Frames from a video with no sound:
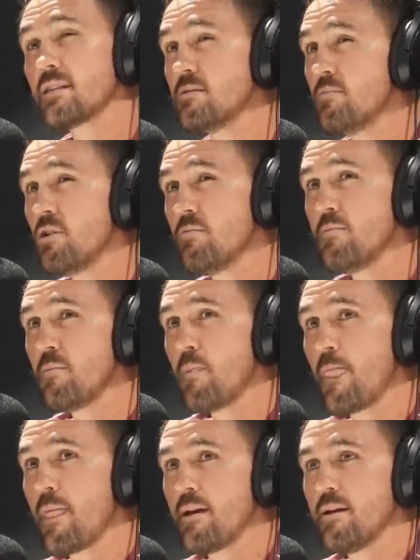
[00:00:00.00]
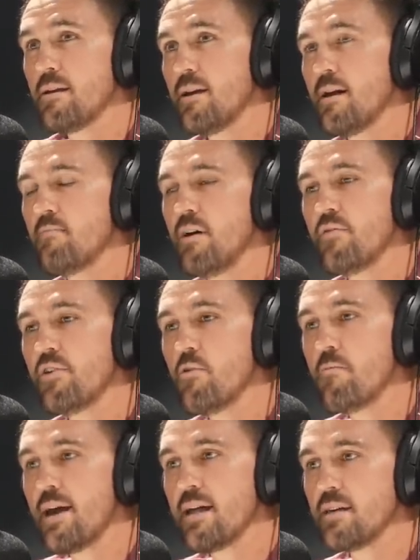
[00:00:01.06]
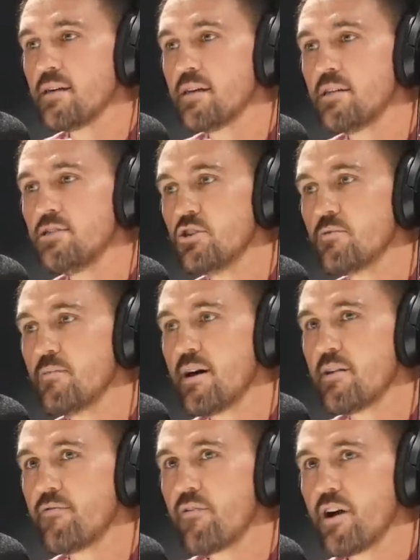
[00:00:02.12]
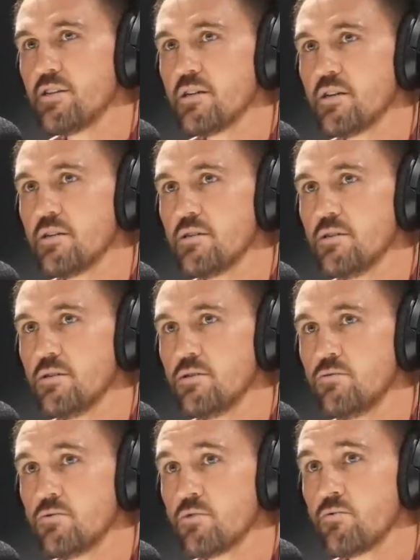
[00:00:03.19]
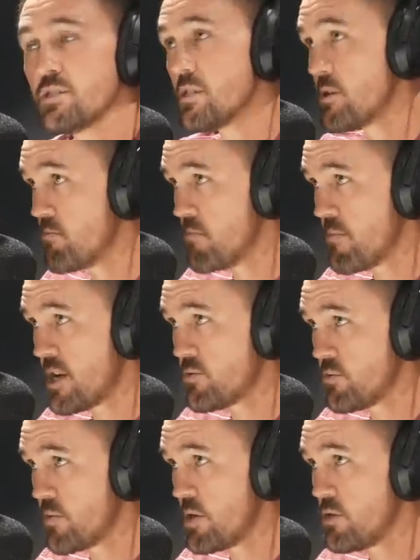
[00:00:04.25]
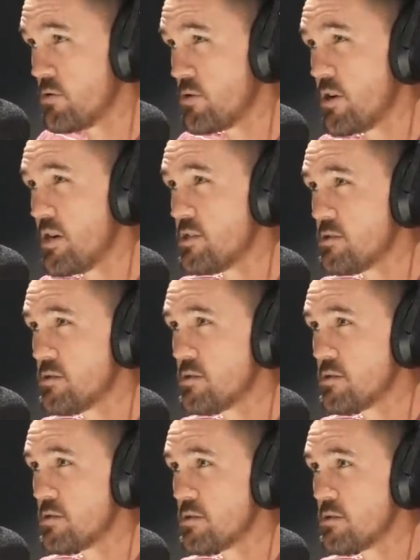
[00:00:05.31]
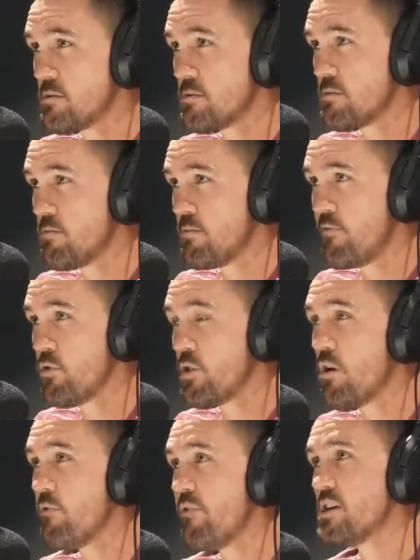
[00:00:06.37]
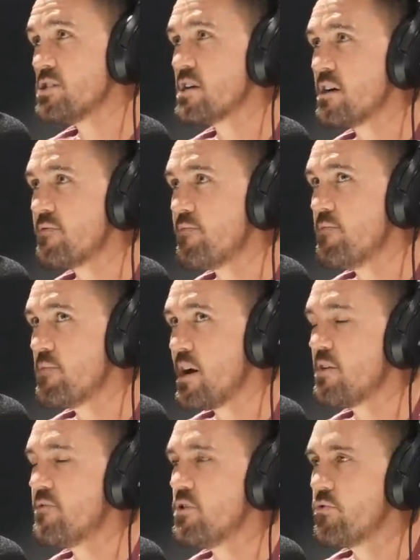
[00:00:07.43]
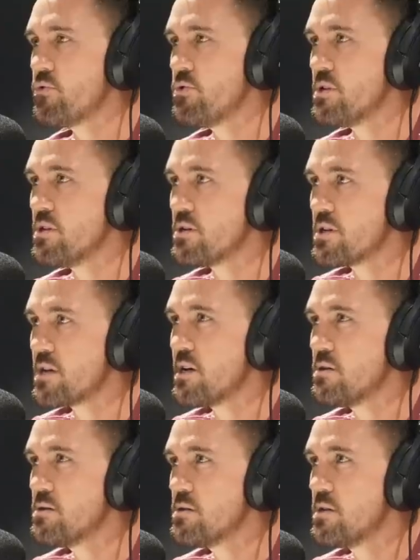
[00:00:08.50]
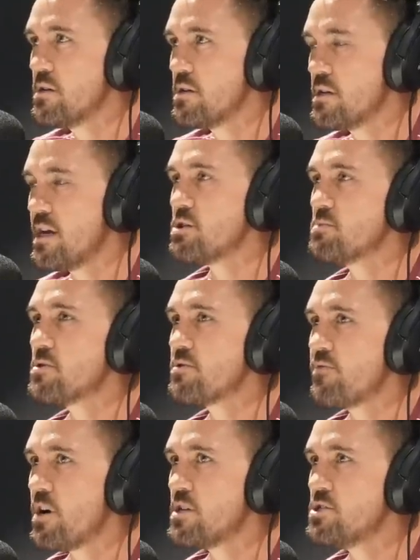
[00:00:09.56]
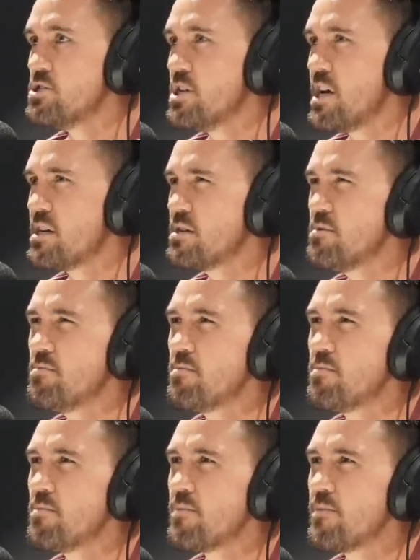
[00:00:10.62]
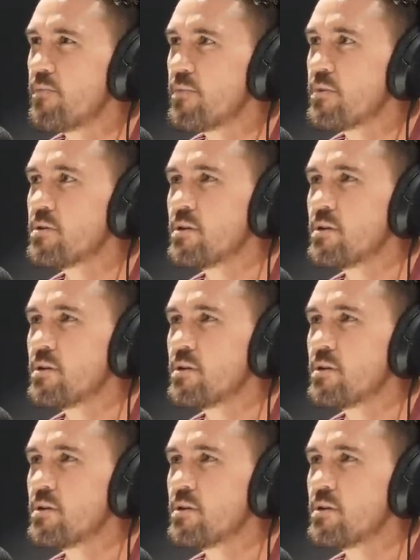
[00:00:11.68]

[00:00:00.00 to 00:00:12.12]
in Melbourne. Uh, Bevan O'Malley and John Martin Fraser, who was originally matched with one of your guys before the whole fight shard card fell through not long ago. Oh, really? Yeah, he was supposed well, to fight Jacob. Oh, yeah, he was yeah, meant yeah,